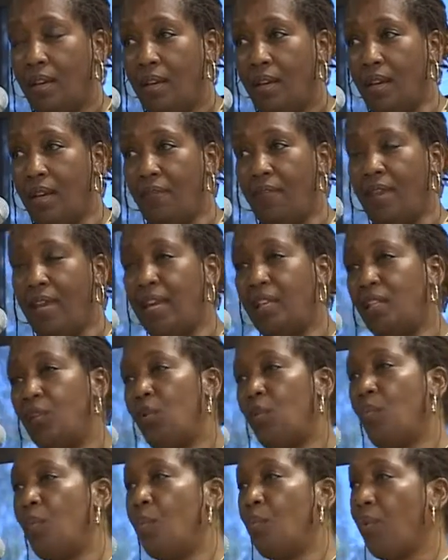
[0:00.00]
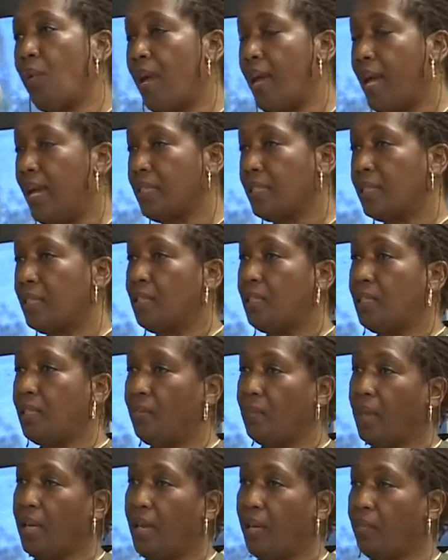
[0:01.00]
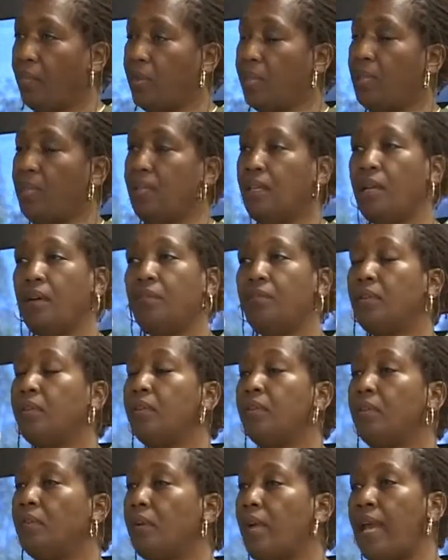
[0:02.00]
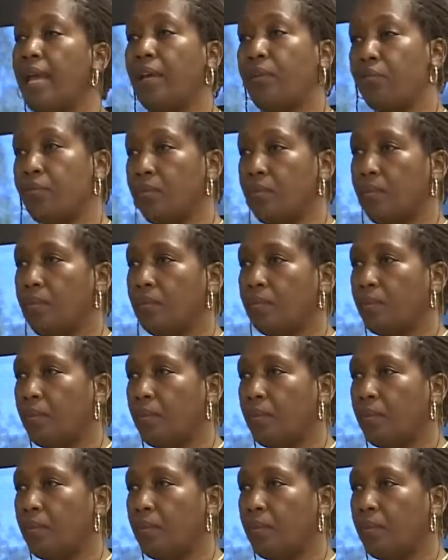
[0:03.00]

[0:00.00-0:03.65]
And I vaguely remember asking him that, but he never answered.